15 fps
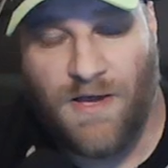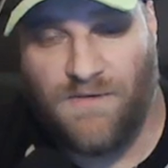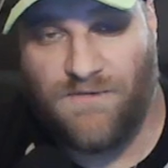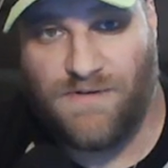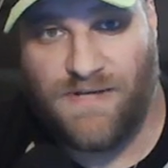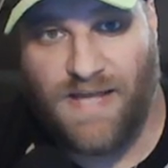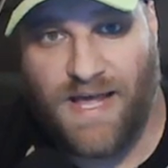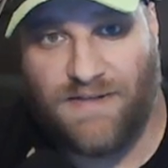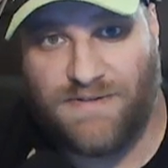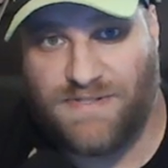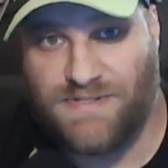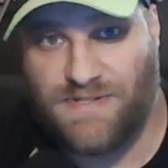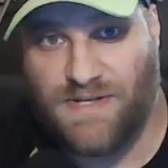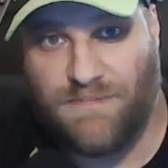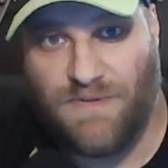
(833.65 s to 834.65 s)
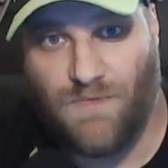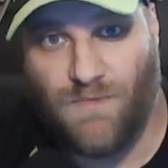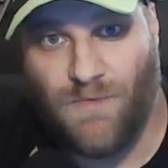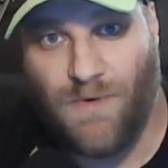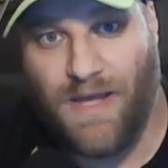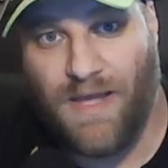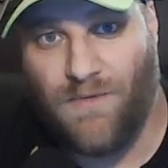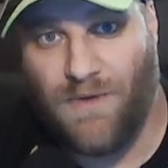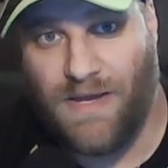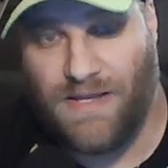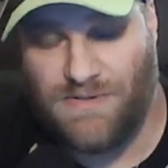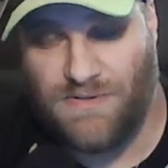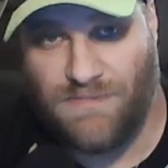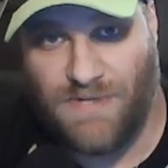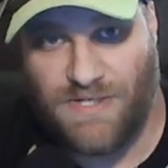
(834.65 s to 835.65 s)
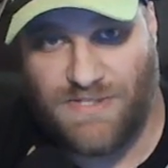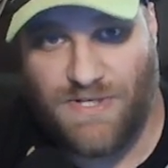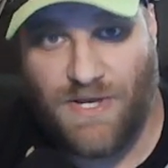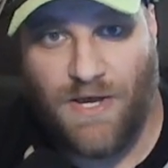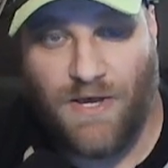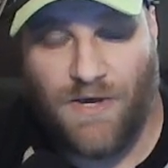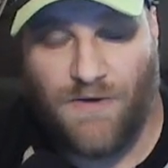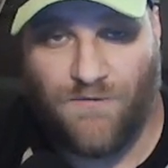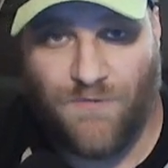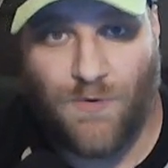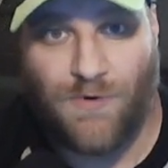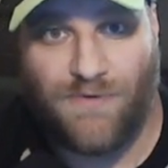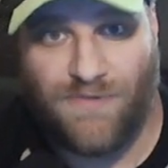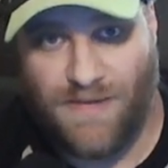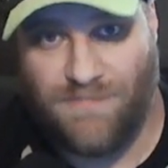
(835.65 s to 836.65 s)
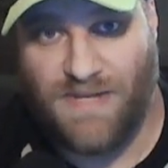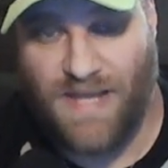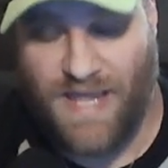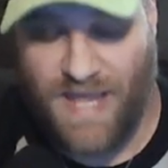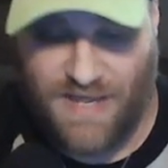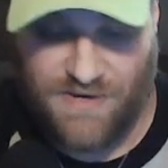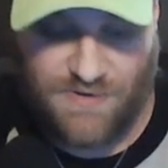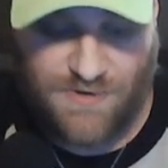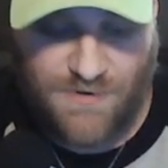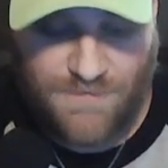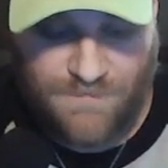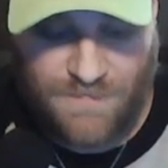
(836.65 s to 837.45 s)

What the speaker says: for Dallas is going to be way, way too much for them to handle,